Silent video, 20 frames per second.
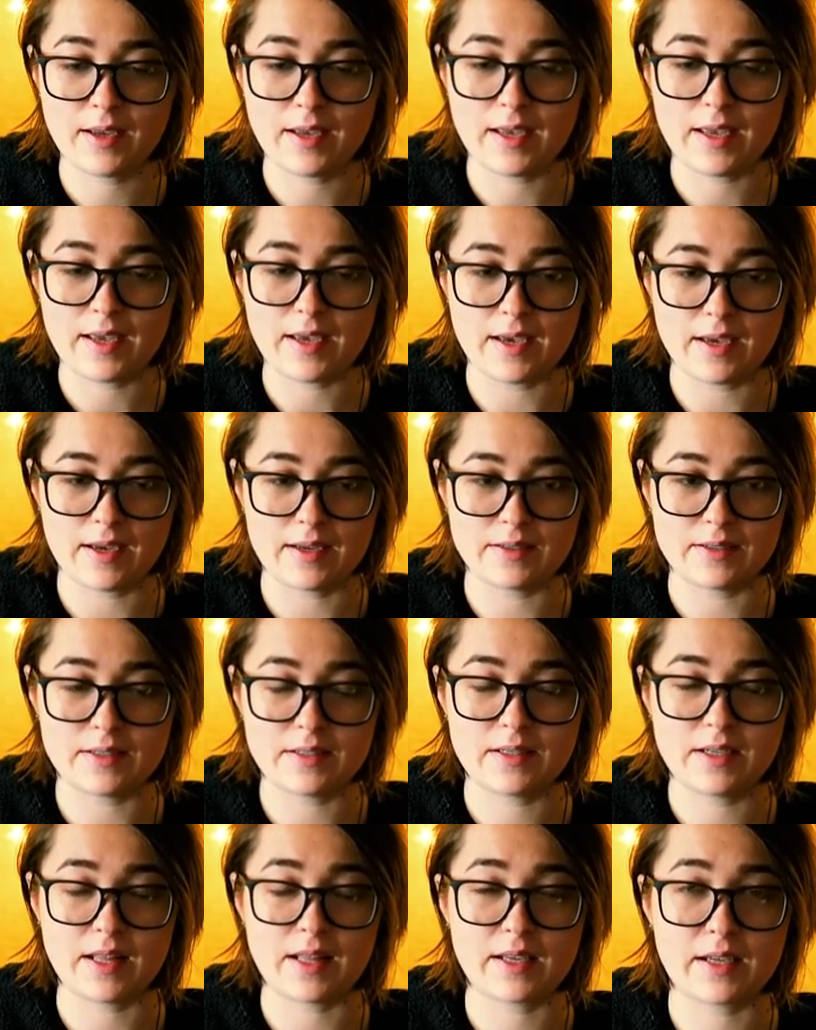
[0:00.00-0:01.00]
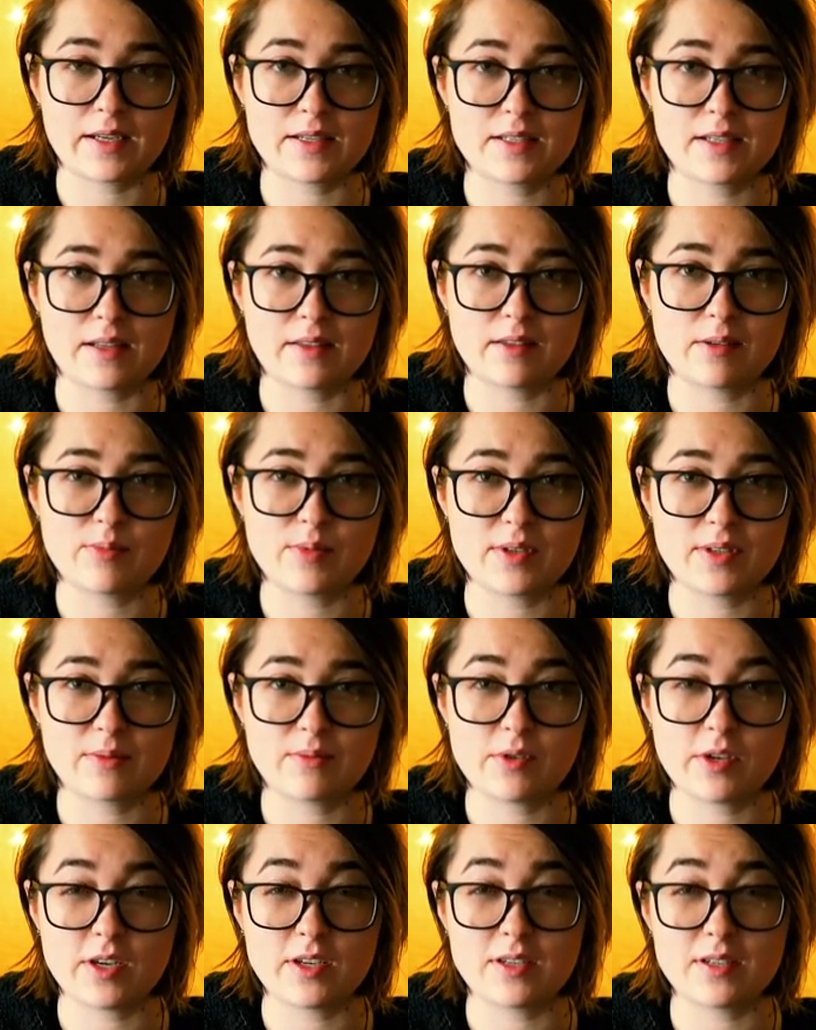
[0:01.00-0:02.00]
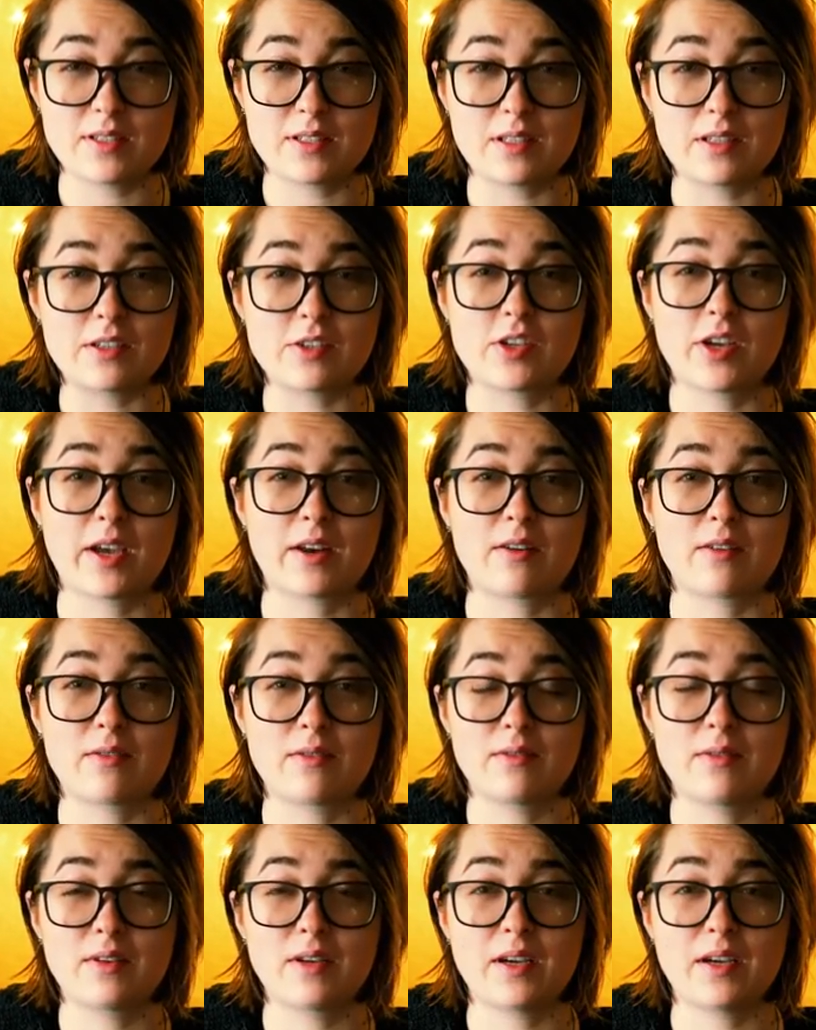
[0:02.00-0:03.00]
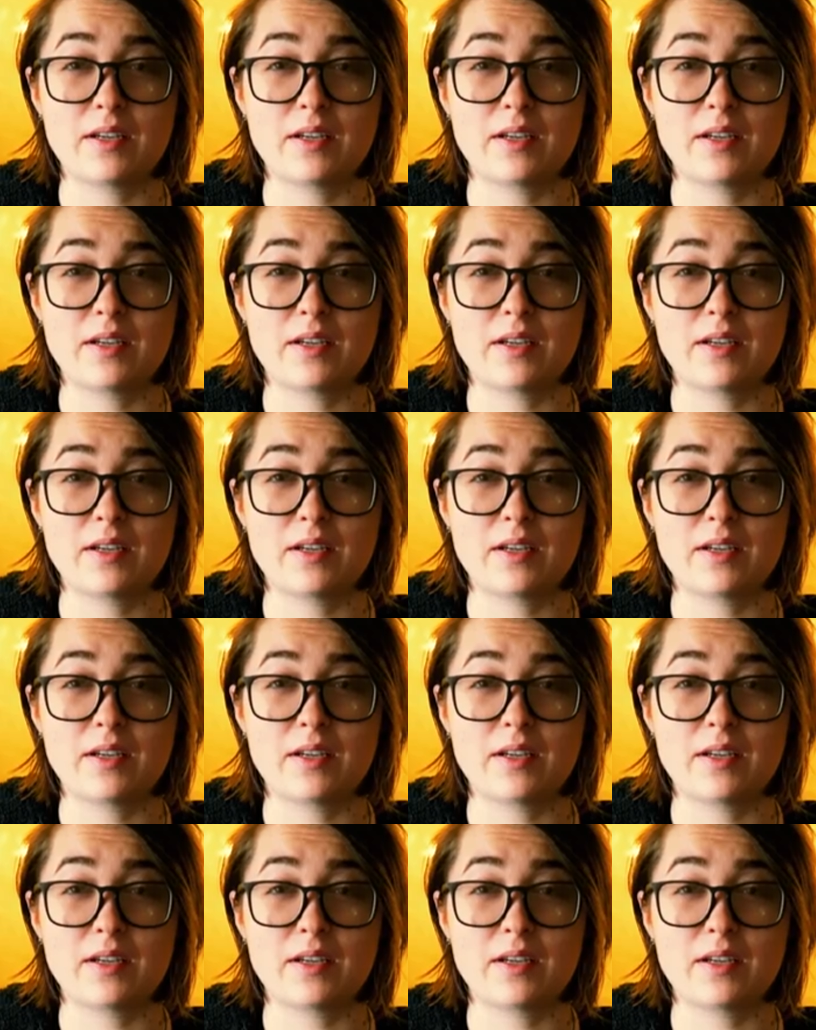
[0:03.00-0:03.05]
And yeah, like I said, there'll be some changes to the channel.